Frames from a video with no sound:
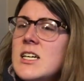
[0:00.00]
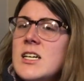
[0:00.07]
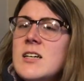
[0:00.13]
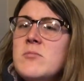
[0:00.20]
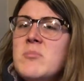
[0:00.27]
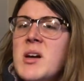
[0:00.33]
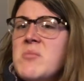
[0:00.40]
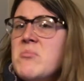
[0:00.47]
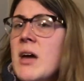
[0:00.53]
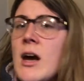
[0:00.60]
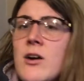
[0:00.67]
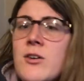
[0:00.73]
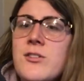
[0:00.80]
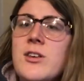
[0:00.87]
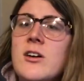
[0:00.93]
my
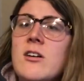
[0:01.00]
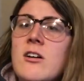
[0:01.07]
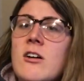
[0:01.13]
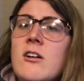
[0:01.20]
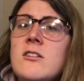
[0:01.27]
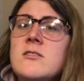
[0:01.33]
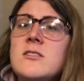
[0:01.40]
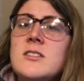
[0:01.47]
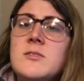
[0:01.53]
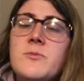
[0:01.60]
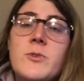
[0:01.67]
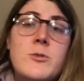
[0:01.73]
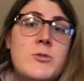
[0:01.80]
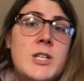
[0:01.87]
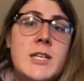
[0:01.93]
mouth hurts
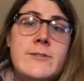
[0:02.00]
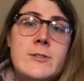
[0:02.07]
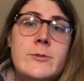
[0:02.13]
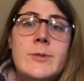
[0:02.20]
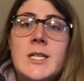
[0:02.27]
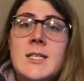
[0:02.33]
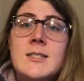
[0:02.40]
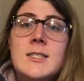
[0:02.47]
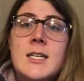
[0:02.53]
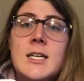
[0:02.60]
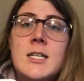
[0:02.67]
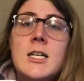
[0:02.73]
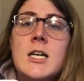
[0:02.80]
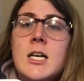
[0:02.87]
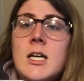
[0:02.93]
for whatever reason,
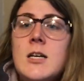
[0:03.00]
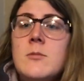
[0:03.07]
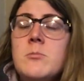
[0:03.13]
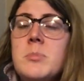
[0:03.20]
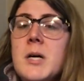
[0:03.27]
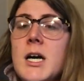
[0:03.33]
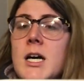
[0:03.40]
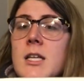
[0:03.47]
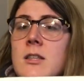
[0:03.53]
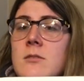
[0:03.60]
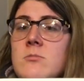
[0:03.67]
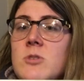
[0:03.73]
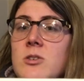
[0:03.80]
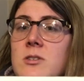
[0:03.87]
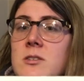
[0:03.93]
but the
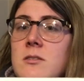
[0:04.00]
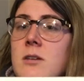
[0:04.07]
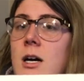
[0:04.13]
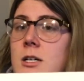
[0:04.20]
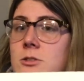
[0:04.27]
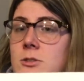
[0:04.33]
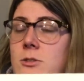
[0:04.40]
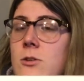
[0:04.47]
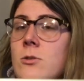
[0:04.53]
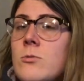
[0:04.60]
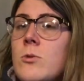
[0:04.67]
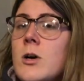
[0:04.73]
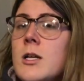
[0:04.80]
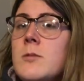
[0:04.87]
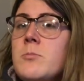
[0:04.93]
most logical
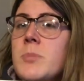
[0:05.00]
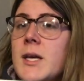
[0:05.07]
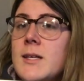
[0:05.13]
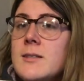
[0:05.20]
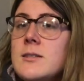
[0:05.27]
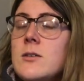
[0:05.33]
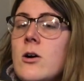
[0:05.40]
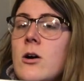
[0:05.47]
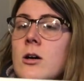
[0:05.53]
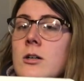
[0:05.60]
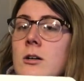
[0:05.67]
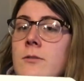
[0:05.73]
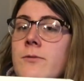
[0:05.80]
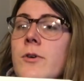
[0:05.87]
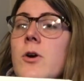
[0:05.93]
one based on
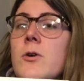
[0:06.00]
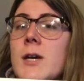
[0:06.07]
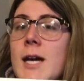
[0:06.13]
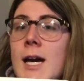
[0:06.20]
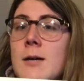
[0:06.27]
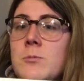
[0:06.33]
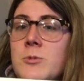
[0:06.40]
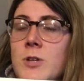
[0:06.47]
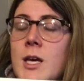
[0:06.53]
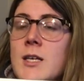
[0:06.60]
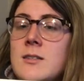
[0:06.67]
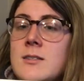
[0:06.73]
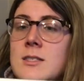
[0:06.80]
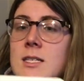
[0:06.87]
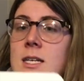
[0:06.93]
our vocab
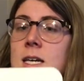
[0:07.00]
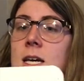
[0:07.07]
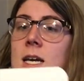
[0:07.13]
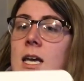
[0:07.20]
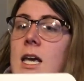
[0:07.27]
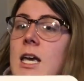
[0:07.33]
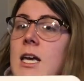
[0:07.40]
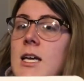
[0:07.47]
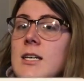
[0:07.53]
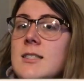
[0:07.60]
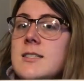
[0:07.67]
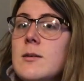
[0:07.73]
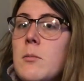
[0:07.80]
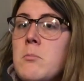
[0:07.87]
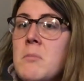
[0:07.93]
list is
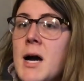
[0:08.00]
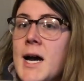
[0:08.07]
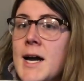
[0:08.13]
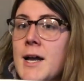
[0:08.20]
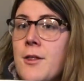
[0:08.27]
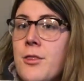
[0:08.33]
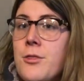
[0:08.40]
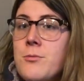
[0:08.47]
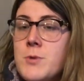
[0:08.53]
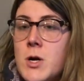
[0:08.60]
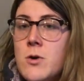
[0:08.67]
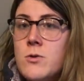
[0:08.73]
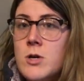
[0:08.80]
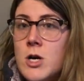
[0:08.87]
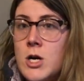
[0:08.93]
my
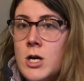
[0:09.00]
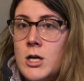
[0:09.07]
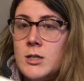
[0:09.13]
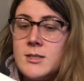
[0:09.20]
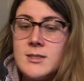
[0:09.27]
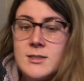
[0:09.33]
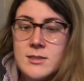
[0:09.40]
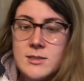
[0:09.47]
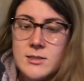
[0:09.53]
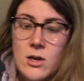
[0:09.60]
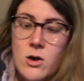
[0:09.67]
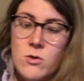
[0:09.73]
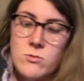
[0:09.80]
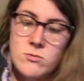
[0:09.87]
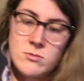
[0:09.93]
throat hurts. So,